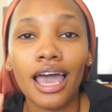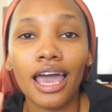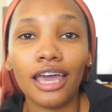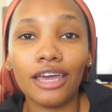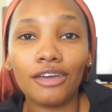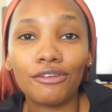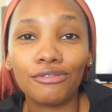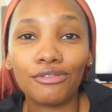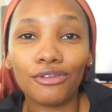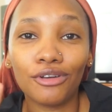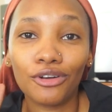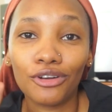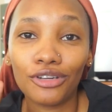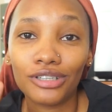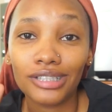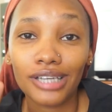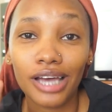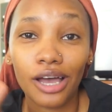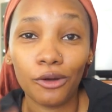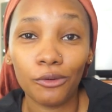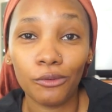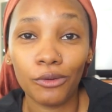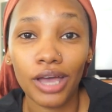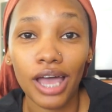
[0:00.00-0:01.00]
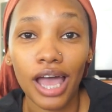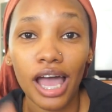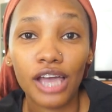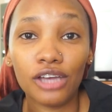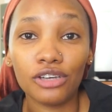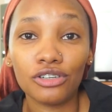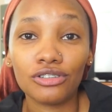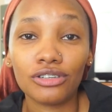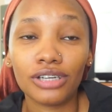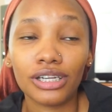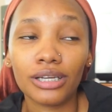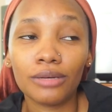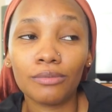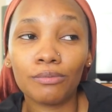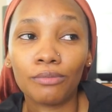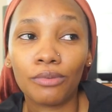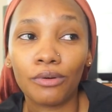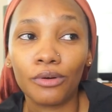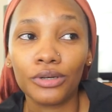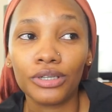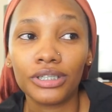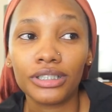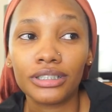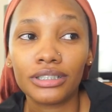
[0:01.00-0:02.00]
If you're not aware, I usually
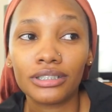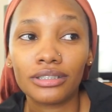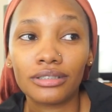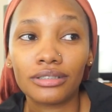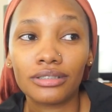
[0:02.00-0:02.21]
post